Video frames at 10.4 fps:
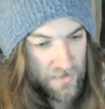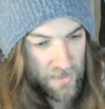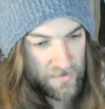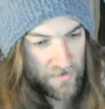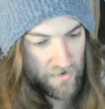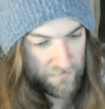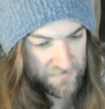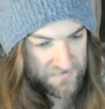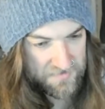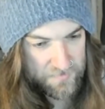I don't know if
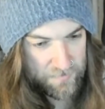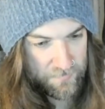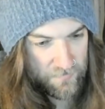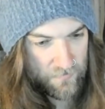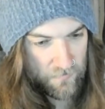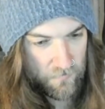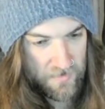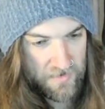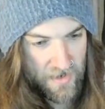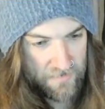this is
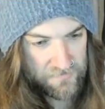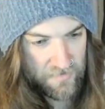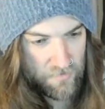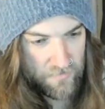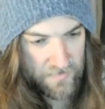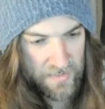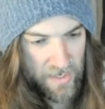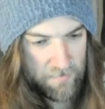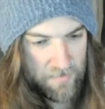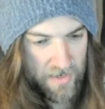written after the movie
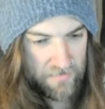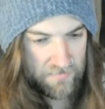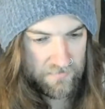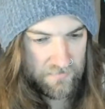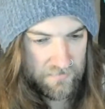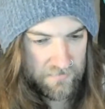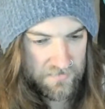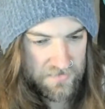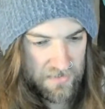came out, so